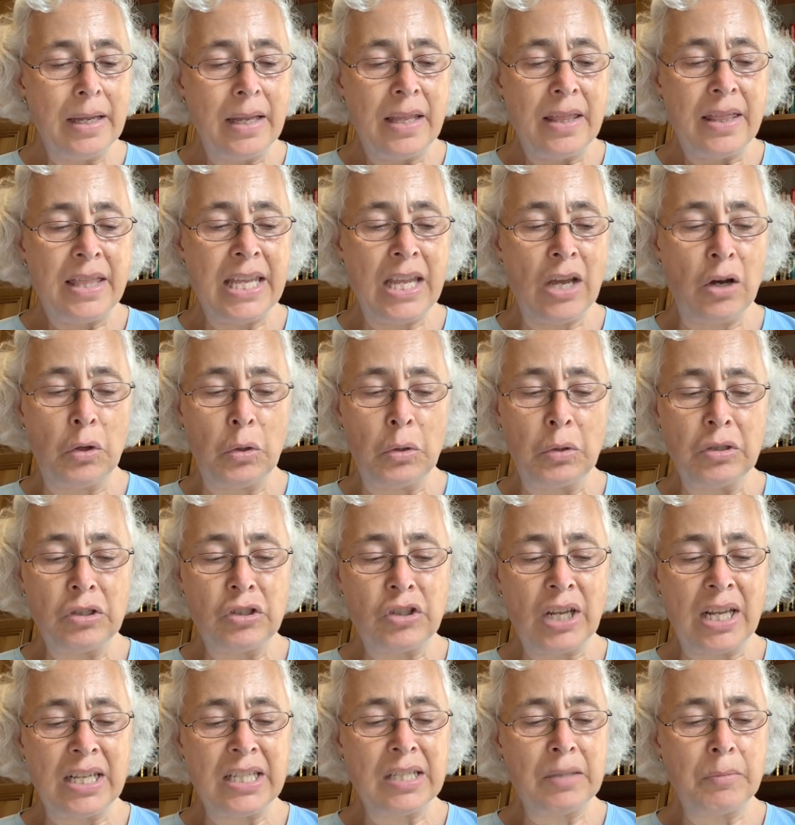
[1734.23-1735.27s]
The old
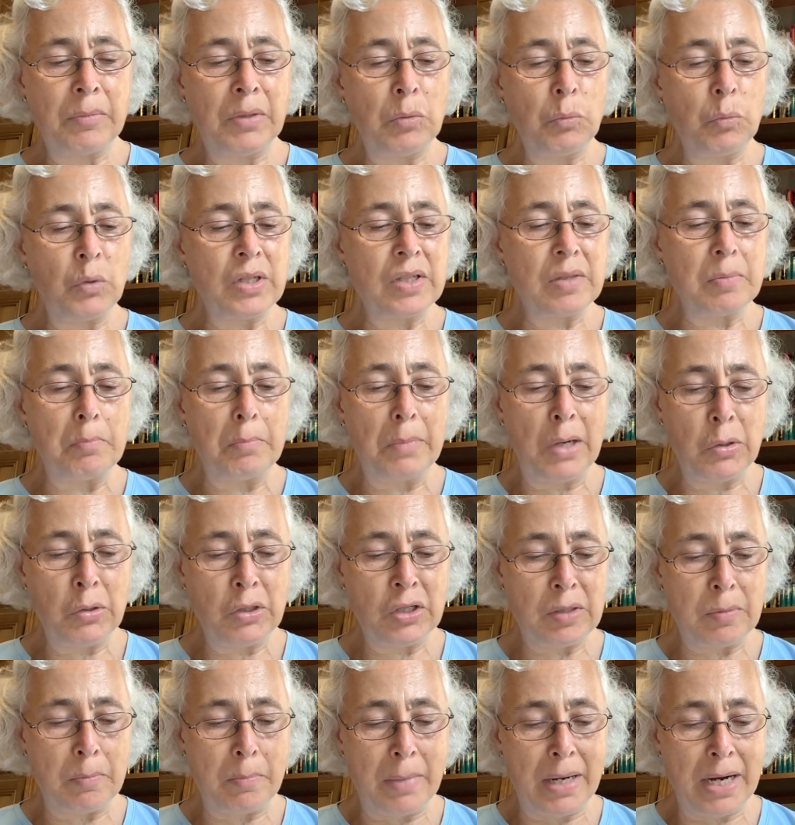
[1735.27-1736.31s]
gentleman was
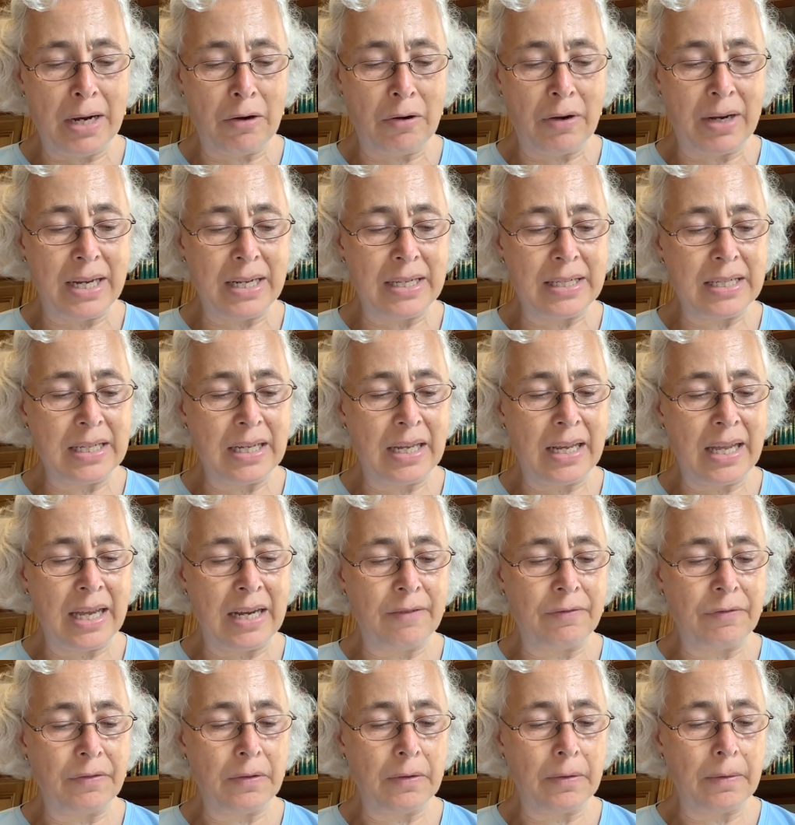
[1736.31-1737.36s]
most merry and
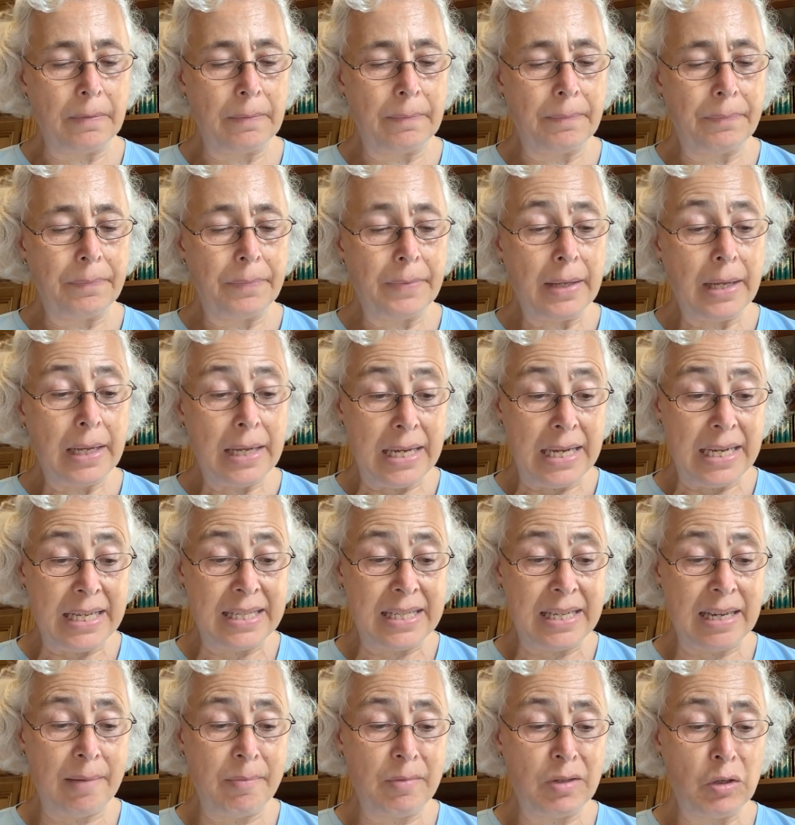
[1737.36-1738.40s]
delightful. He
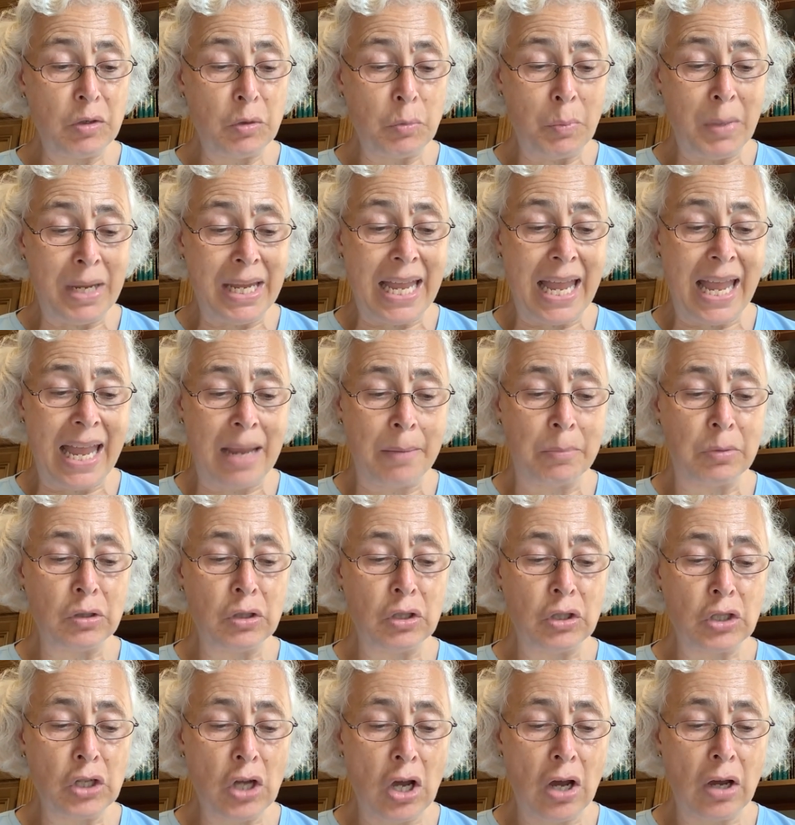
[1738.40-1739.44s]
seemed to be able to
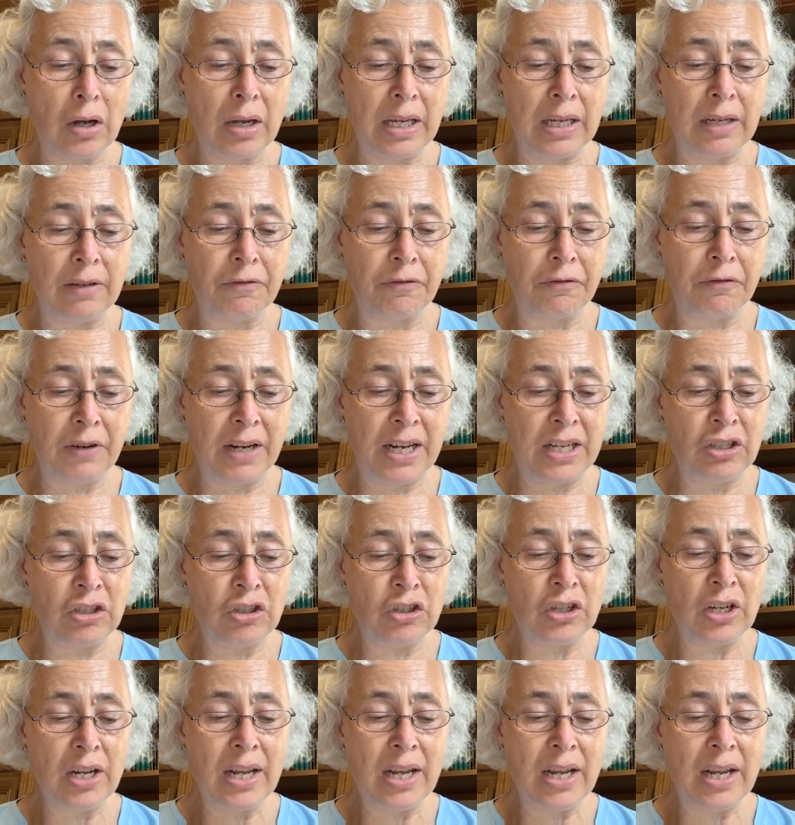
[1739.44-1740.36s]
talk in French